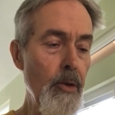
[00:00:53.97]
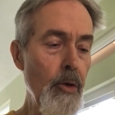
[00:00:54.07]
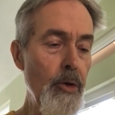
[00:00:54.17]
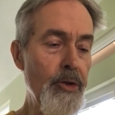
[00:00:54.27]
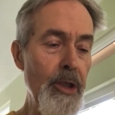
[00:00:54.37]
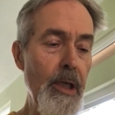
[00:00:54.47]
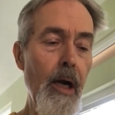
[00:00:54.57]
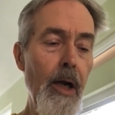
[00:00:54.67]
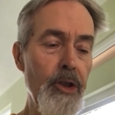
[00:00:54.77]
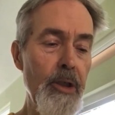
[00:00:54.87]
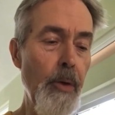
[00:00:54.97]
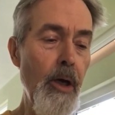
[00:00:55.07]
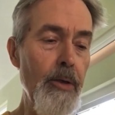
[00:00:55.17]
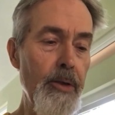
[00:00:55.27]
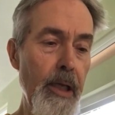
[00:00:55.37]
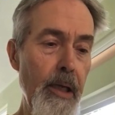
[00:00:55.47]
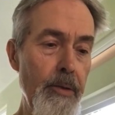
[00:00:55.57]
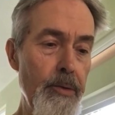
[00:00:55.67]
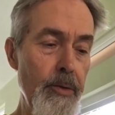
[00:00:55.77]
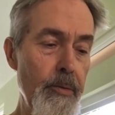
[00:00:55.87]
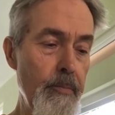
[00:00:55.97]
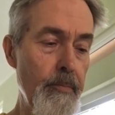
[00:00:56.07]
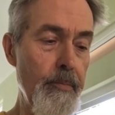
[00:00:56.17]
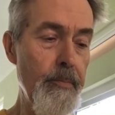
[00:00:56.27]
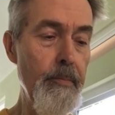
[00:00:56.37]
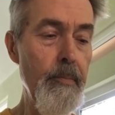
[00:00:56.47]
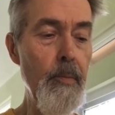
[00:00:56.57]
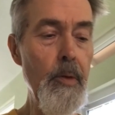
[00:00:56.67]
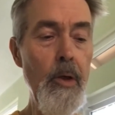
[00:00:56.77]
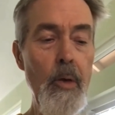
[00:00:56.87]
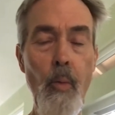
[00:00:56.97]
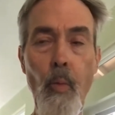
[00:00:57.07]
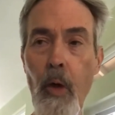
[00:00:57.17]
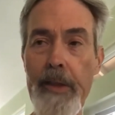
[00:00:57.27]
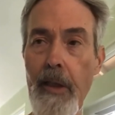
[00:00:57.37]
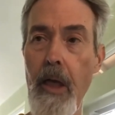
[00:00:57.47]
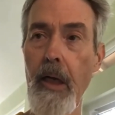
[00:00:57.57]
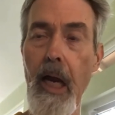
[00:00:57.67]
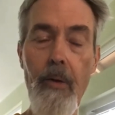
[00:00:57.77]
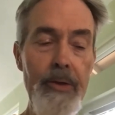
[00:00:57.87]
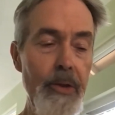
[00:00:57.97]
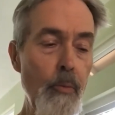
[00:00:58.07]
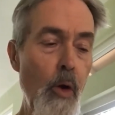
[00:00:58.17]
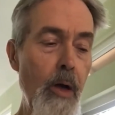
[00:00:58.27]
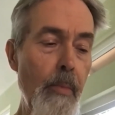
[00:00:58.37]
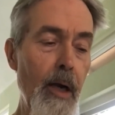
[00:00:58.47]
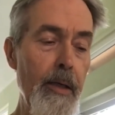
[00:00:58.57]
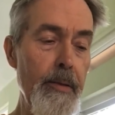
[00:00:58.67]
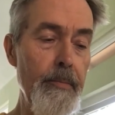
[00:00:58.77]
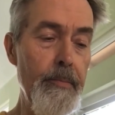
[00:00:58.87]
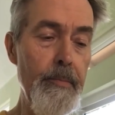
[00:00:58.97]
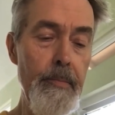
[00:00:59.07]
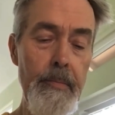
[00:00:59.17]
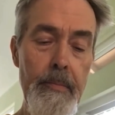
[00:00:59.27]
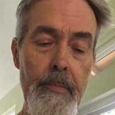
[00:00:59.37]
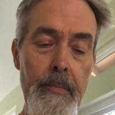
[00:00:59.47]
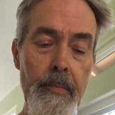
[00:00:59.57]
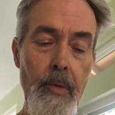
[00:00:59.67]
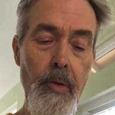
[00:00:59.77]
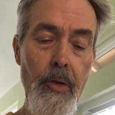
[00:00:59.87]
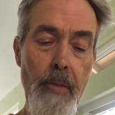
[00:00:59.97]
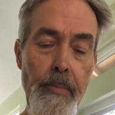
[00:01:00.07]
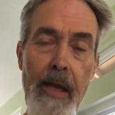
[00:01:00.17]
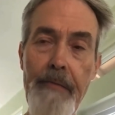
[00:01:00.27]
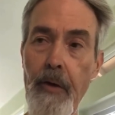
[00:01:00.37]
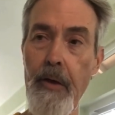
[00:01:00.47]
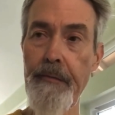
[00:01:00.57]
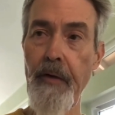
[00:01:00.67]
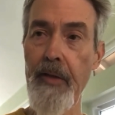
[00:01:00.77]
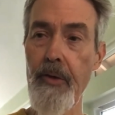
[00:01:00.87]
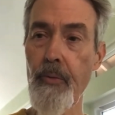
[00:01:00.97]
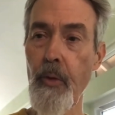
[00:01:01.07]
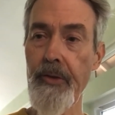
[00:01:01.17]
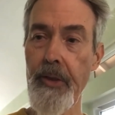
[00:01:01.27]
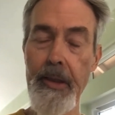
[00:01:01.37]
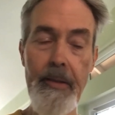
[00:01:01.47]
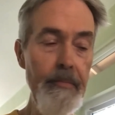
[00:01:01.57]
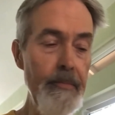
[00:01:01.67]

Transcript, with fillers: who'd seen hardship all her days, worked long hours at Walmart, to pay for her father's whiskey.